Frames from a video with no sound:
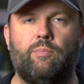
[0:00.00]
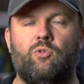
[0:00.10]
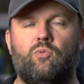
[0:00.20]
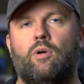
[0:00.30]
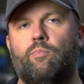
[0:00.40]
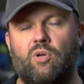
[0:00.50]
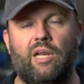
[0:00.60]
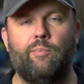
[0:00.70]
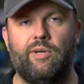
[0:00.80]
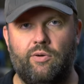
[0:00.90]
them to a
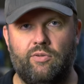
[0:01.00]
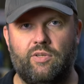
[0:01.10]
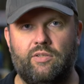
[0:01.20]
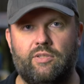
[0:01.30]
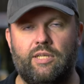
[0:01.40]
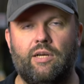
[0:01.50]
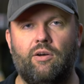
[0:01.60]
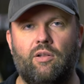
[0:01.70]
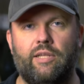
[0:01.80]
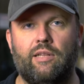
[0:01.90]
preliminary test in
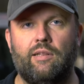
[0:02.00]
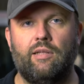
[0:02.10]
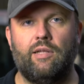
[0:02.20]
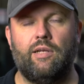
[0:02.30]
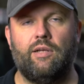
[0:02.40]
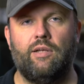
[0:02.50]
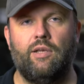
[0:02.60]
our little